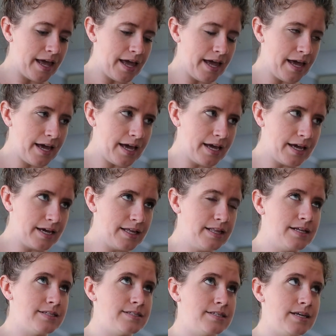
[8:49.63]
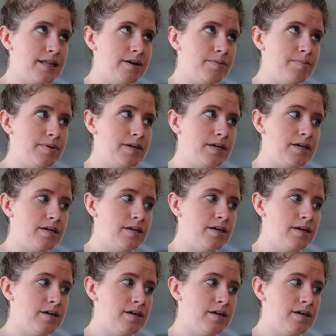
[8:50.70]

a, let's see, that would be,